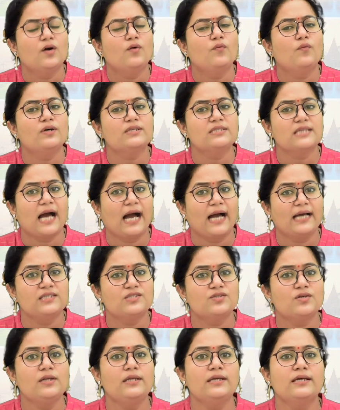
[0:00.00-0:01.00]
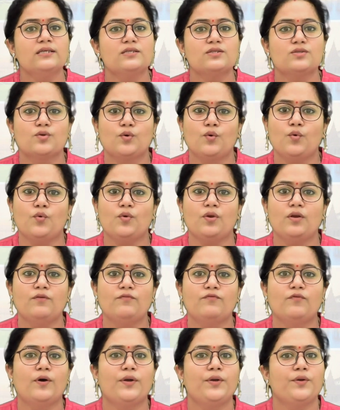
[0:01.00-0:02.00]
was actually a school
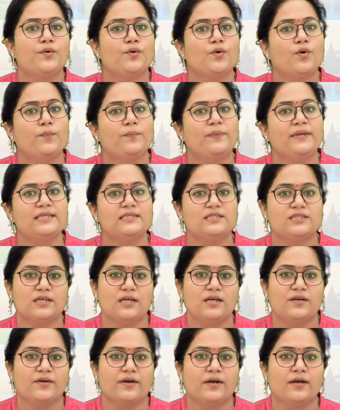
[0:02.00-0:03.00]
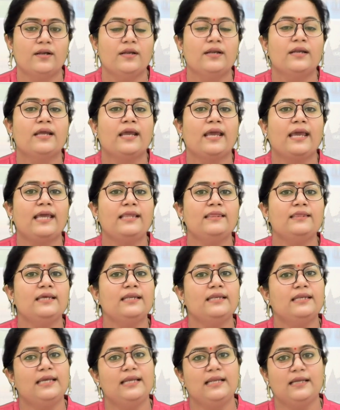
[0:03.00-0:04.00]
for European children in the
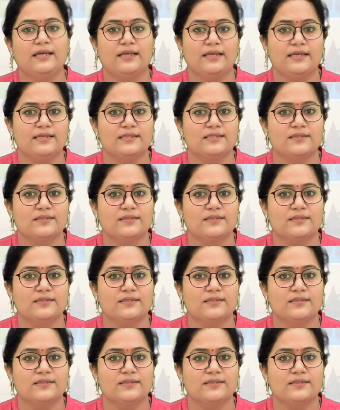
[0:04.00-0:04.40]
Nilgiris.